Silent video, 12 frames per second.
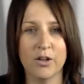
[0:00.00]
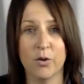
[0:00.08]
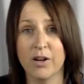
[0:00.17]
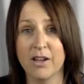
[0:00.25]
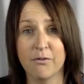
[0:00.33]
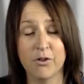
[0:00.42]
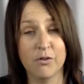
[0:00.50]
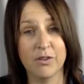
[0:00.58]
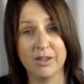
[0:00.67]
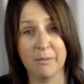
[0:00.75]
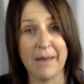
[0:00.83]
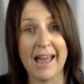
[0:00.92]
or if you've in
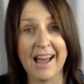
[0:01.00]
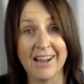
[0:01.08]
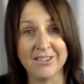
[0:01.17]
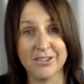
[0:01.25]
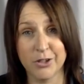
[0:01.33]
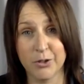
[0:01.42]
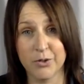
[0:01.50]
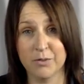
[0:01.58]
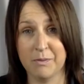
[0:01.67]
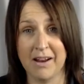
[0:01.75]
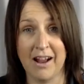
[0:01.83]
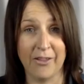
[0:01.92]
the past used
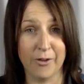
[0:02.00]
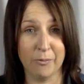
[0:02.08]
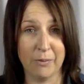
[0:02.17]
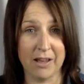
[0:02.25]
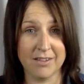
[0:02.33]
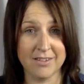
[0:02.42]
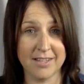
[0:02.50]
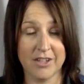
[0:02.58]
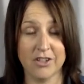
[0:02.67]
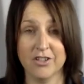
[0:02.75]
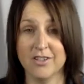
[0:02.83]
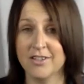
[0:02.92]
my other math
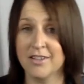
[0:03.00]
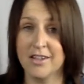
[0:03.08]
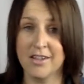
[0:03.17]
stations,